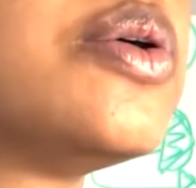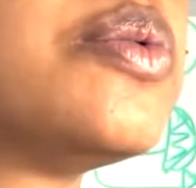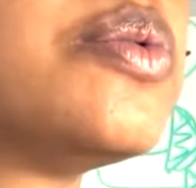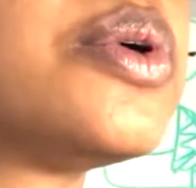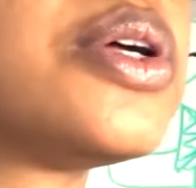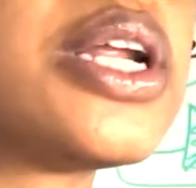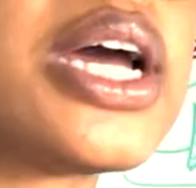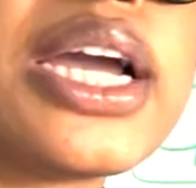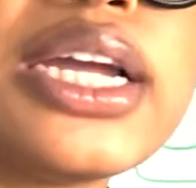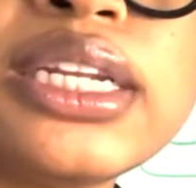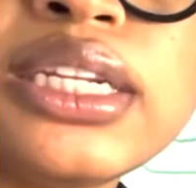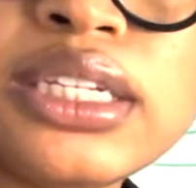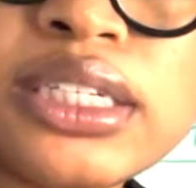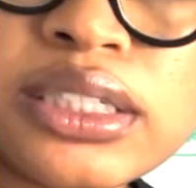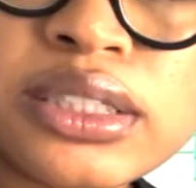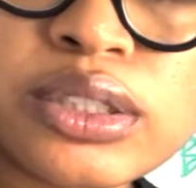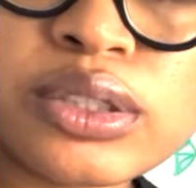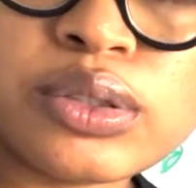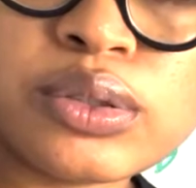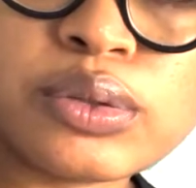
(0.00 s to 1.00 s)
what I
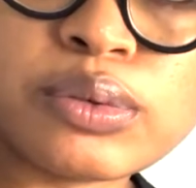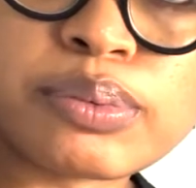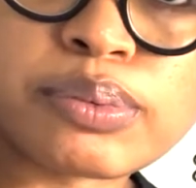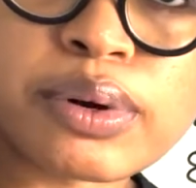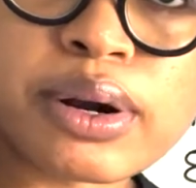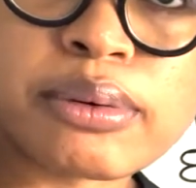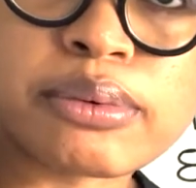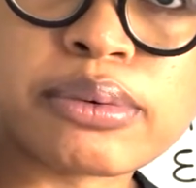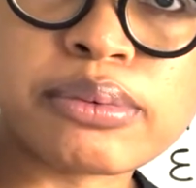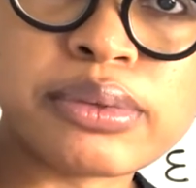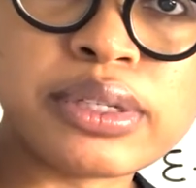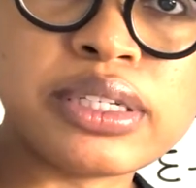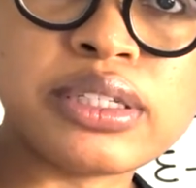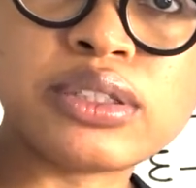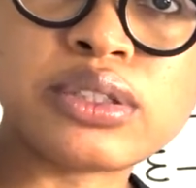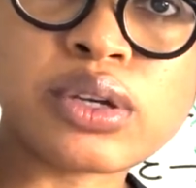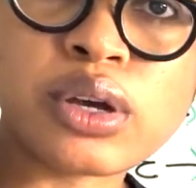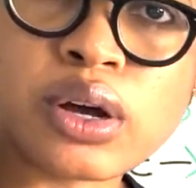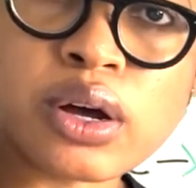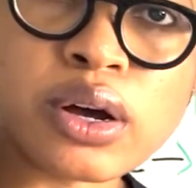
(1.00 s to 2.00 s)
need to
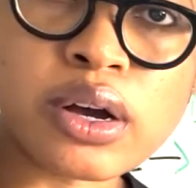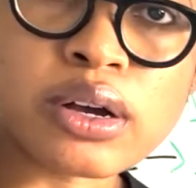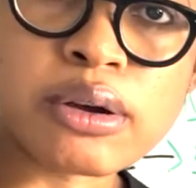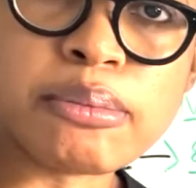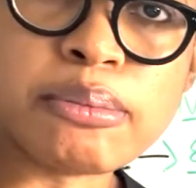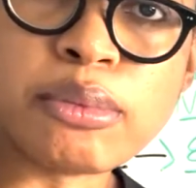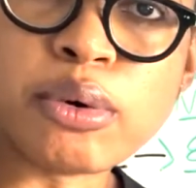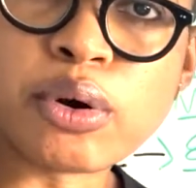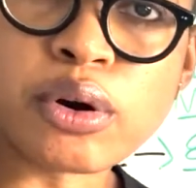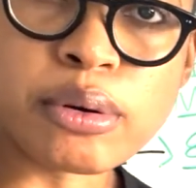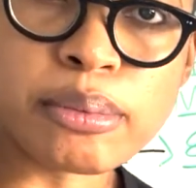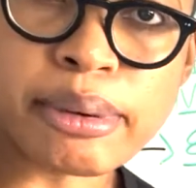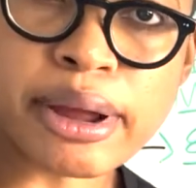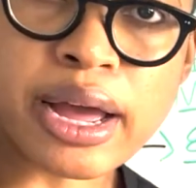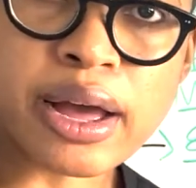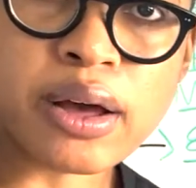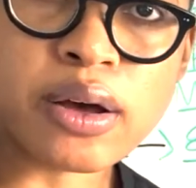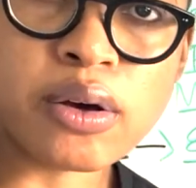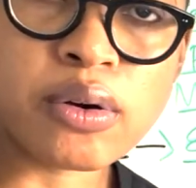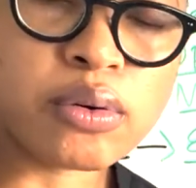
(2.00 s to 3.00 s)
probably talk more
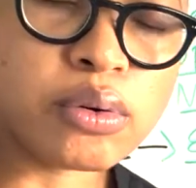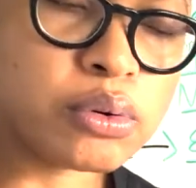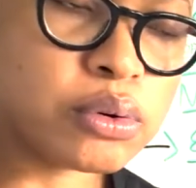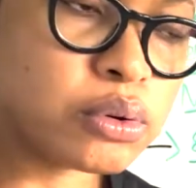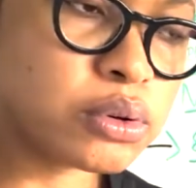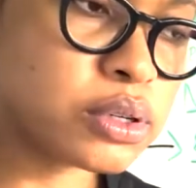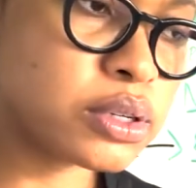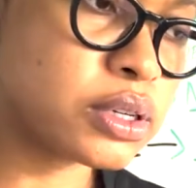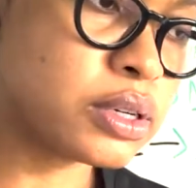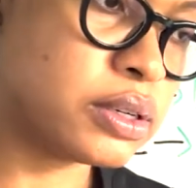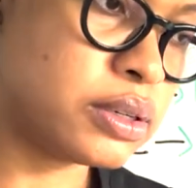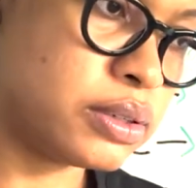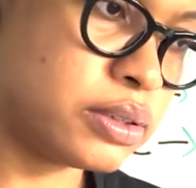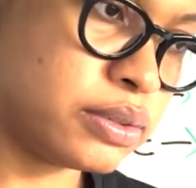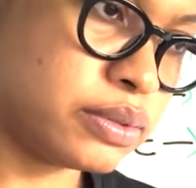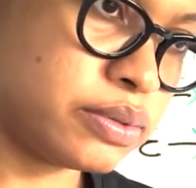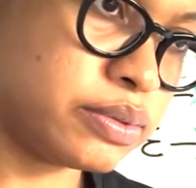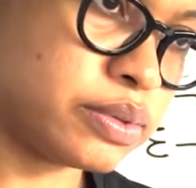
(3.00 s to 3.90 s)
about, or